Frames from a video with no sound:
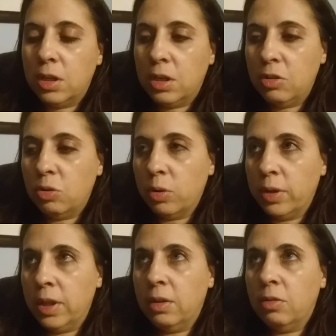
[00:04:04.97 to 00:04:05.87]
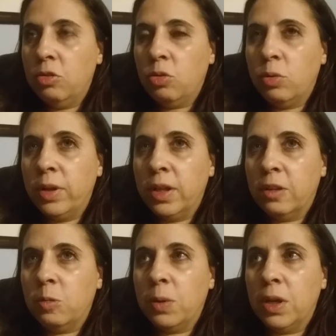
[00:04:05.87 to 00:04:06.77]
any jewelry
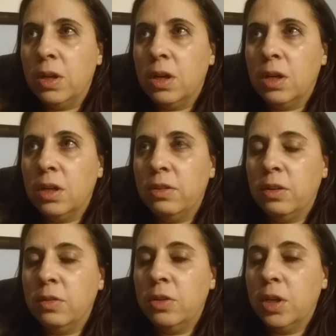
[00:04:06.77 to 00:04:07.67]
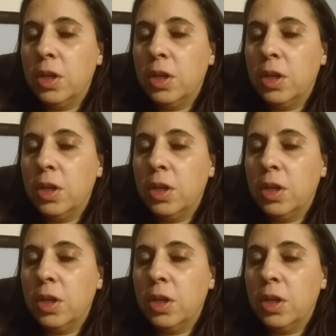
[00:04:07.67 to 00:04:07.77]
that's been attuned.